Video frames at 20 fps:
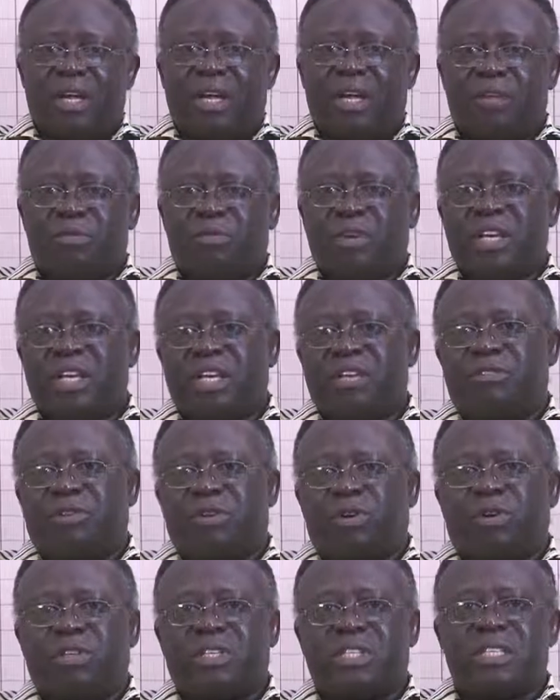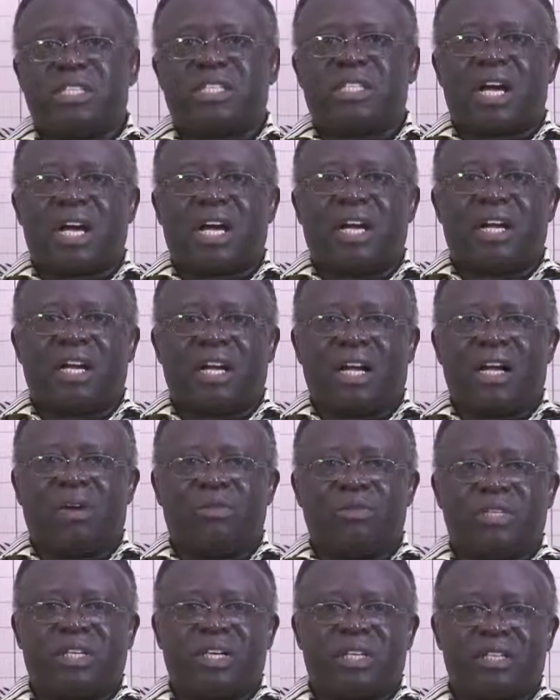If any difficulties are
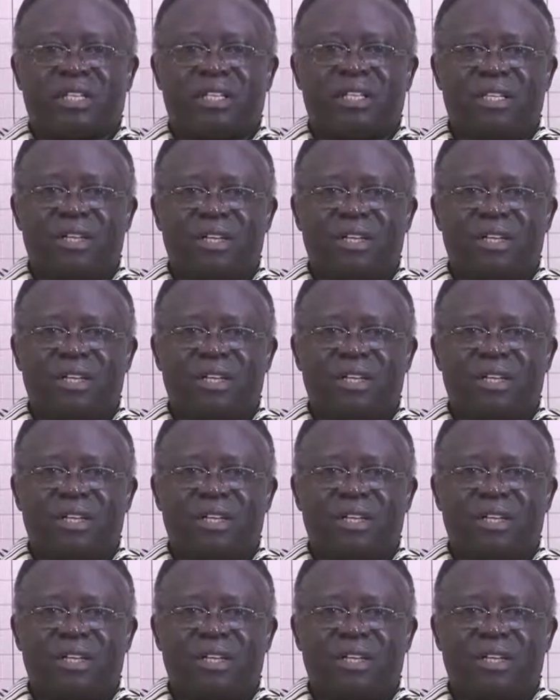encountered,